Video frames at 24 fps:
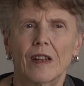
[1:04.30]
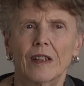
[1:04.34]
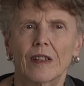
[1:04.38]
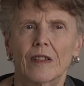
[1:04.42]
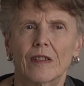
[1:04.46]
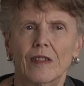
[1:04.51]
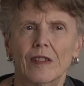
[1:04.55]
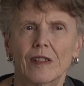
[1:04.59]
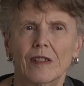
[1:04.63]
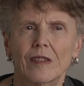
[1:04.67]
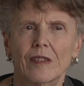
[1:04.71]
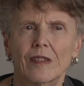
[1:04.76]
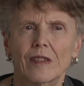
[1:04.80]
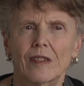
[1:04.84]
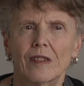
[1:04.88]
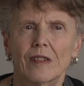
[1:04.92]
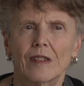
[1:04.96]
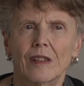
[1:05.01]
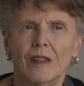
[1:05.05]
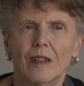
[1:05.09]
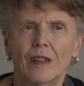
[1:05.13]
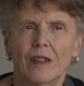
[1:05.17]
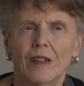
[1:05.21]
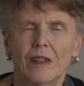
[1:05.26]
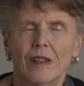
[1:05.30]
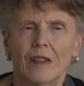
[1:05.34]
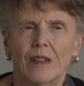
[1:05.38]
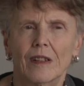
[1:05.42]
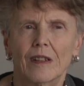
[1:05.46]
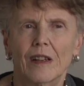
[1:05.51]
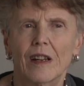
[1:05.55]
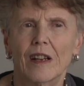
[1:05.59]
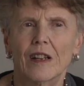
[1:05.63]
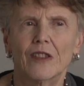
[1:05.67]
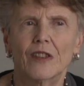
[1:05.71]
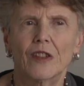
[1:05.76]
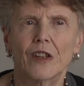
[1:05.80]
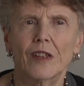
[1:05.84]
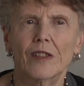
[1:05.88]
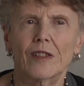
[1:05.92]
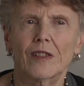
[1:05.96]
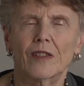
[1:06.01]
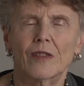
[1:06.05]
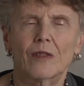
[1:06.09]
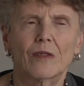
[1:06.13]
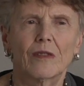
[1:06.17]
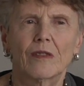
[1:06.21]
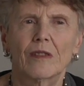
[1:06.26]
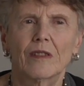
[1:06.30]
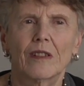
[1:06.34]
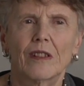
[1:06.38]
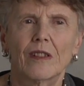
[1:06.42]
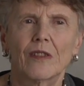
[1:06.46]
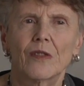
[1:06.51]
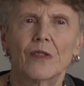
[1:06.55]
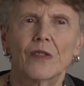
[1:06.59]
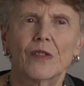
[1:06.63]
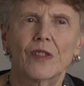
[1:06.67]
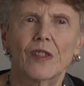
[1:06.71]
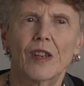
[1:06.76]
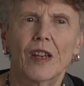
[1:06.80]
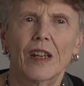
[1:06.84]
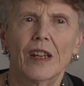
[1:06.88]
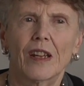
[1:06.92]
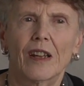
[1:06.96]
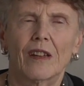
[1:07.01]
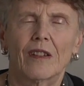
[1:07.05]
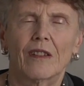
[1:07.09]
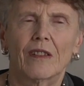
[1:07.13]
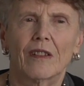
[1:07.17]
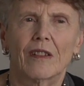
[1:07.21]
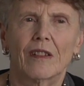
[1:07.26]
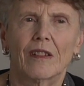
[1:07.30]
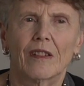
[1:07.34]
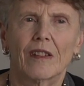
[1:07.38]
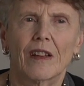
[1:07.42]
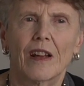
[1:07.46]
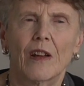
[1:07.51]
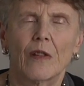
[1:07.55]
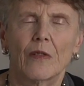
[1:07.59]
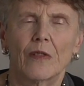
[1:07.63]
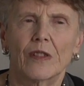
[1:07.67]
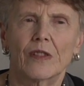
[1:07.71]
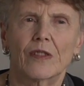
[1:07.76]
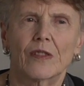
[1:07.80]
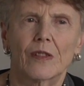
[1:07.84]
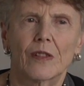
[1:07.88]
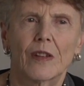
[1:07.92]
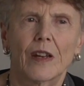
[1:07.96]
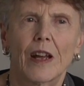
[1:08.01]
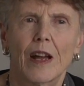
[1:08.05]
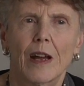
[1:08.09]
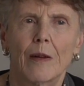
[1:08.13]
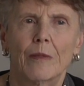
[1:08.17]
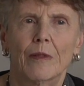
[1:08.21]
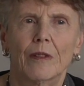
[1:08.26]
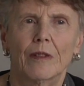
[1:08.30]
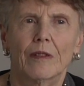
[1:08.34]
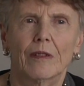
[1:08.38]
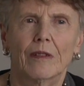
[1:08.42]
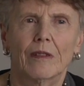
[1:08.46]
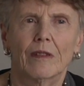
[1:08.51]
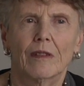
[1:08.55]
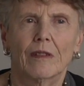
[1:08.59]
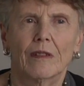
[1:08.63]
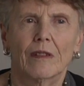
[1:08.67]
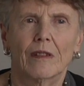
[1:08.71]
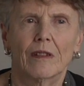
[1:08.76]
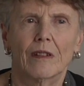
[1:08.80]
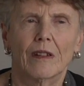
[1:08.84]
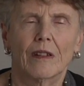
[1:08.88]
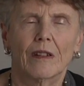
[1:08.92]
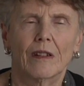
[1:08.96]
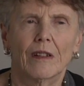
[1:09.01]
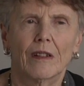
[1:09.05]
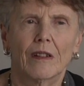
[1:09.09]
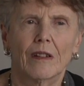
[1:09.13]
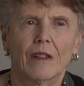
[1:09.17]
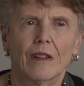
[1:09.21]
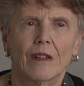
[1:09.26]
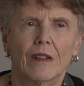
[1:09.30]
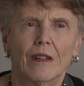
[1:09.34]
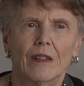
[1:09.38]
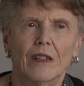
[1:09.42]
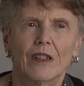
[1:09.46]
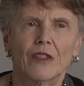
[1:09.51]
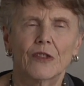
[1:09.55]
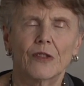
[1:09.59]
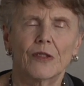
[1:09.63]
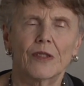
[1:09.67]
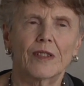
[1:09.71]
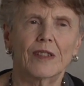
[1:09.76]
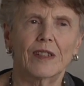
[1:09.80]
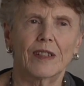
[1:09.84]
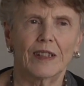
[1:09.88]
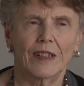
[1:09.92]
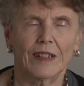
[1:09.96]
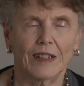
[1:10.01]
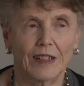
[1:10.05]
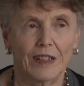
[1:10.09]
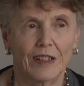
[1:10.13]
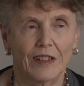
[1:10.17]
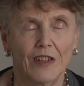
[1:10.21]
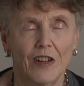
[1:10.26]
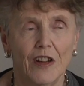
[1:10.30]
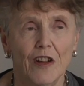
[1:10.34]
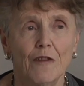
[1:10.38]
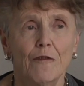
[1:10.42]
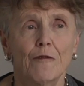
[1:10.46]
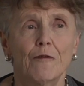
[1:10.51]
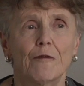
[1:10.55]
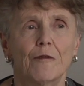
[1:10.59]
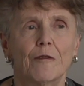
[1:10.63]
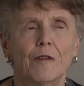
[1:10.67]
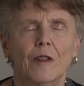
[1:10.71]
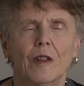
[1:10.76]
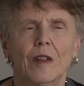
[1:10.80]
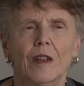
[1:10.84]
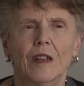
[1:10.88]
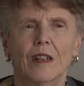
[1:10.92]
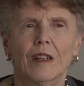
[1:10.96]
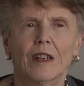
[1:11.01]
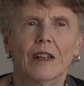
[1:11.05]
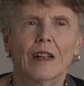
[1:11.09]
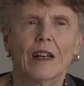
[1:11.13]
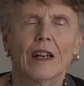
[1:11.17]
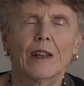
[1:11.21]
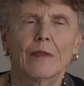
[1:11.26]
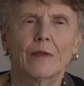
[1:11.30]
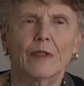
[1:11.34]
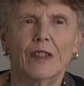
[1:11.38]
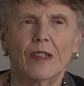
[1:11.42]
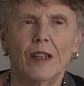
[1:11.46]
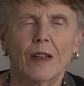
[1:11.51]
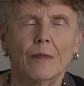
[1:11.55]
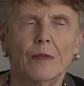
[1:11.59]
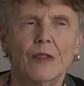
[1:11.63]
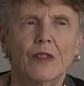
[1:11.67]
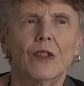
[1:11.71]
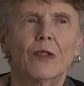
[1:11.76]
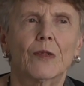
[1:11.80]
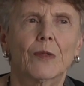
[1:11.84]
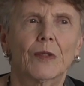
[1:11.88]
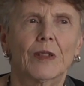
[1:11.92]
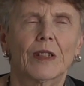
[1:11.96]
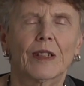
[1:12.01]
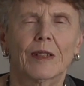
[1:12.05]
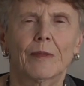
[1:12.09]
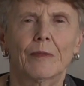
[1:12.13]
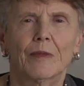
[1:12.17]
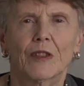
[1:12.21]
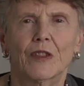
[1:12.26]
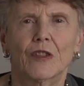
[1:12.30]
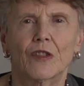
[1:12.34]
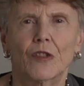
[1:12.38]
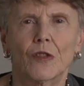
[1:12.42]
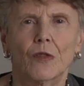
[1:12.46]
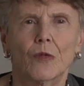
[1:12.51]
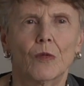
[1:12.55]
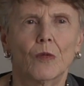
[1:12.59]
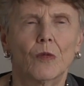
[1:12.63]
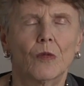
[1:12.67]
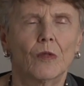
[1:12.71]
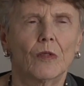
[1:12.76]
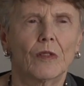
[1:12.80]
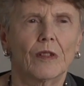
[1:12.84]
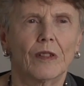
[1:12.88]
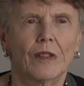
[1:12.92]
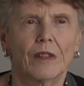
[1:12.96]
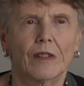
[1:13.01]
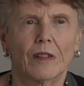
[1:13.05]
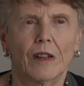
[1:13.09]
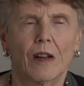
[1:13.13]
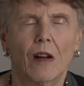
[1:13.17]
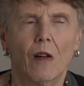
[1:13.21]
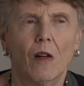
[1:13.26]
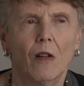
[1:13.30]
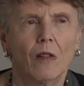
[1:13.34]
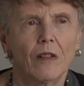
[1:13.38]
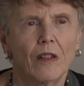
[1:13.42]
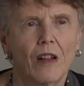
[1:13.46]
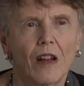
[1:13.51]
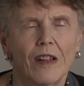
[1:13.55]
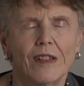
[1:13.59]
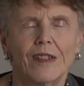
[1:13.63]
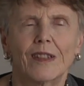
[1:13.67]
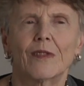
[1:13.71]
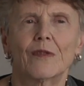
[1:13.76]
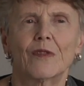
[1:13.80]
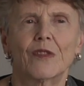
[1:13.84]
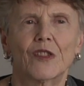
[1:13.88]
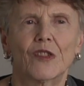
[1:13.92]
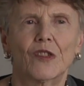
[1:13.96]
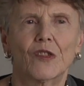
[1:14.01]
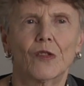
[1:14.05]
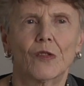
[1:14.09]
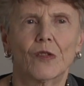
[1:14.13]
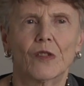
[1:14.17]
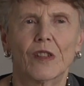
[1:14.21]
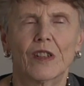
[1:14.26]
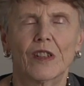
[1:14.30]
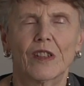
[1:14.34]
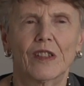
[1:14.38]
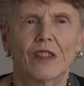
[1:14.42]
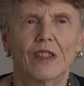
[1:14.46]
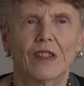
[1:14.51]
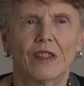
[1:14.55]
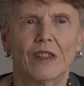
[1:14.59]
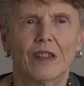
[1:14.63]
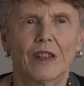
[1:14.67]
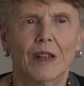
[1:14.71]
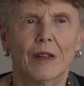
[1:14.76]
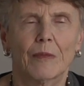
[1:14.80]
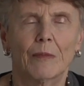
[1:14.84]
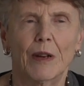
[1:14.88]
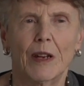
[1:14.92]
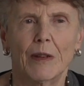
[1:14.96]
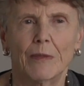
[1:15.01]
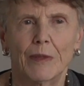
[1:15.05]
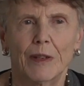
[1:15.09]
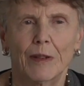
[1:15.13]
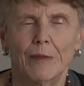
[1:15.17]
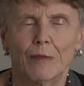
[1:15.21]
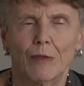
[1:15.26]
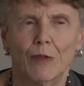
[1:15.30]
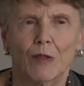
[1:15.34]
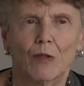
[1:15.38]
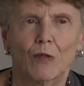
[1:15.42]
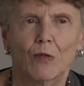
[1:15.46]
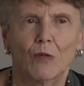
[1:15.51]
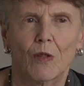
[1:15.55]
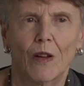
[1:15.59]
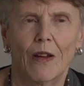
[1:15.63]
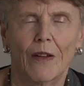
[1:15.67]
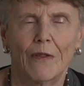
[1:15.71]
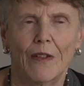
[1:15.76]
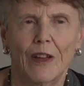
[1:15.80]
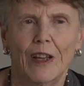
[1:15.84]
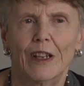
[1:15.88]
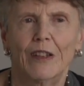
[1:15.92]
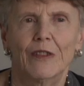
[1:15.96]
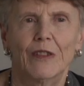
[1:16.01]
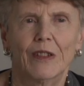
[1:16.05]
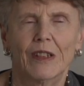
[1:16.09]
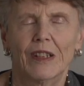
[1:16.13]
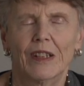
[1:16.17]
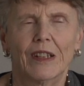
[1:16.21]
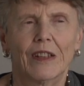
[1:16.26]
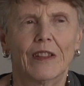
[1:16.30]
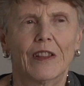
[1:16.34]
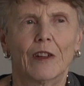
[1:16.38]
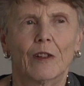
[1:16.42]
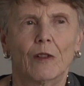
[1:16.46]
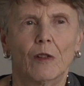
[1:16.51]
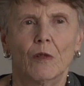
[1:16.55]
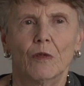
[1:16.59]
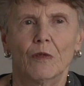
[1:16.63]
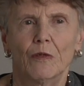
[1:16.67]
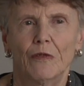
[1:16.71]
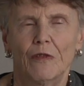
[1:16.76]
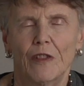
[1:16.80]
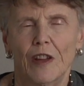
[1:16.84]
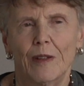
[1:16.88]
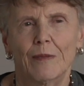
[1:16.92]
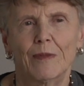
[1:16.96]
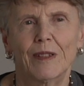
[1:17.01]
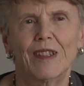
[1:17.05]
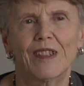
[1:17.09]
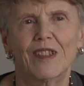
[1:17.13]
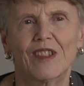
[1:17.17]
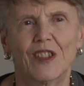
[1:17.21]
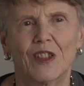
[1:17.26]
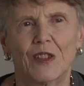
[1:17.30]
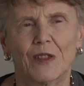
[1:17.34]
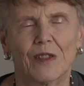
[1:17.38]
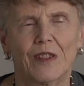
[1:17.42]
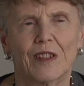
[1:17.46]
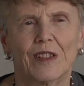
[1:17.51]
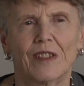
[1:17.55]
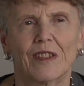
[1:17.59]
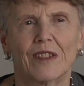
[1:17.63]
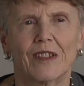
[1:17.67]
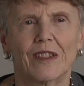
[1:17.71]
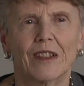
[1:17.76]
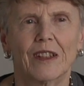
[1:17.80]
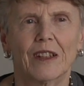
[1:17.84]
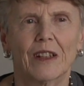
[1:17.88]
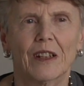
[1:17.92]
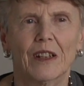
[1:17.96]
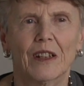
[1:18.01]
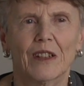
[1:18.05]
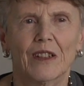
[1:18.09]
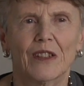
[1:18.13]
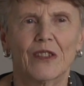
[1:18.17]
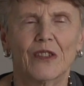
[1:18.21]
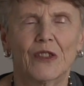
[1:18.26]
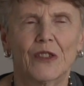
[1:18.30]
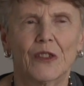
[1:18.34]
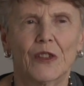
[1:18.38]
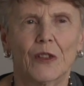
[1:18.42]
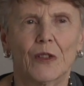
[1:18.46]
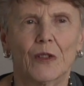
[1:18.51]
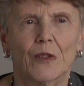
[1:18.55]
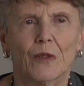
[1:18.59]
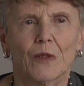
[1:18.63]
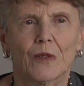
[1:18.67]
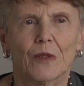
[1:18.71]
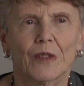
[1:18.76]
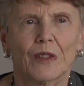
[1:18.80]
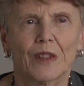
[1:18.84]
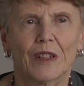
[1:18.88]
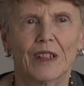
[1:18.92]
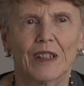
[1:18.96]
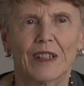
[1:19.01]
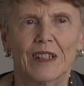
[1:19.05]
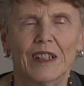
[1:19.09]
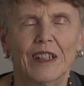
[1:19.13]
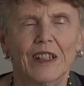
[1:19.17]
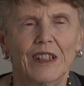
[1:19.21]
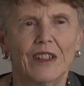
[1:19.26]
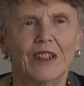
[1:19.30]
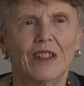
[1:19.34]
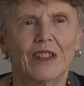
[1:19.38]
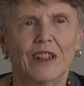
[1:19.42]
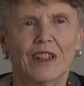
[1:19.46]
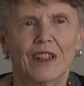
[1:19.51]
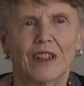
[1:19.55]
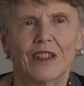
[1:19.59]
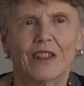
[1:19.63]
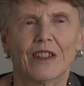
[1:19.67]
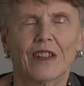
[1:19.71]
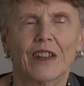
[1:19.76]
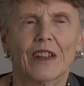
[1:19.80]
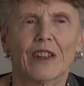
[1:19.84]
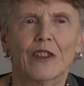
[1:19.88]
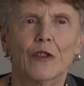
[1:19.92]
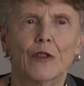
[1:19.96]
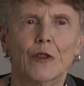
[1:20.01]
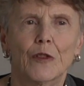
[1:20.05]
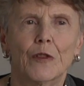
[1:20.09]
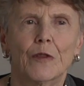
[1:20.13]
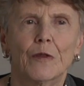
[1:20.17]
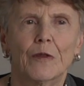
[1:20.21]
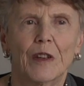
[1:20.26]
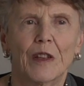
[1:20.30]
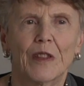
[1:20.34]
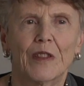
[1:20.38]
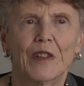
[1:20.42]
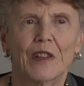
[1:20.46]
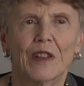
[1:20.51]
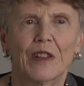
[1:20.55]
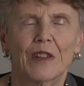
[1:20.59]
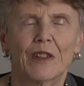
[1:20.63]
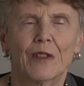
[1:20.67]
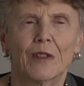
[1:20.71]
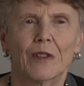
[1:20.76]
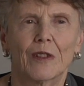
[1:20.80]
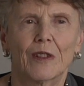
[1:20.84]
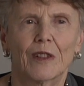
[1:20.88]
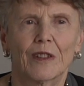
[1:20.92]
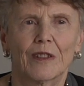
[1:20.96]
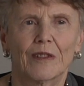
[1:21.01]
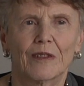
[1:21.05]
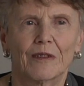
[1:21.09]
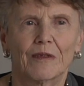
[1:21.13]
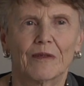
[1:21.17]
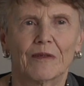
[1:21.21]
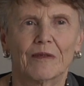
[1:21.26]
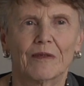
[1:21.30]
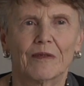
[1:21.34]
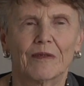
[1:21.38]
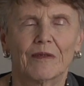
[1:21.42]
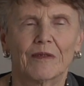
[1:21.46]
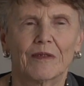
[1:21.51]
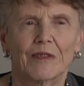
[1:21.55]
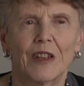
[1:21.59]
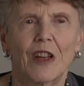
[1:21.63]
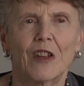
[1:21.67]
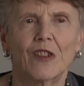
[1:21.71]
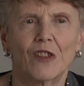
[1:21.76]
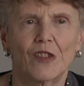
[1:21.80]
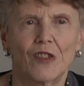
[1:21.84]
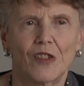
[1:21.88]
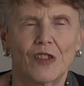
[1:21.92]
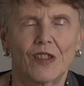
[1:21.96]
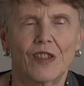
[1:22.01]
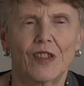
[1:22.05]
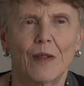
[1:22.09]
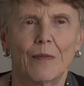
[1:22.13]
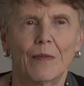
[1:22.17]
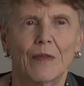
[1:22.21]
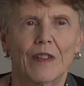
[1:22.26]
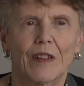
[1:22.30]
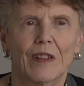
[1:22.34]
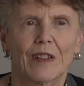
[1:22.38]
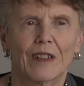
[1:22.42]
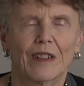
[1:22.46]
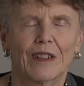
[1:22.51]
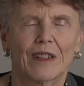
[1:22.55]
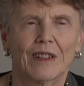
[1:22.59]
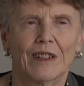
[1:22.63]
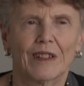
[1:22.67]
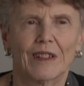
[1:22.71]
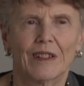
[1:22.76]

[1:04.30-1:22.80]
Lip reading: like this. I just couldn't understand how this could happen. Interestingly enough, I have subsequently been told all kinds of stories by people who have had their own family secrets. So it hit a nerve, I think, or touched something.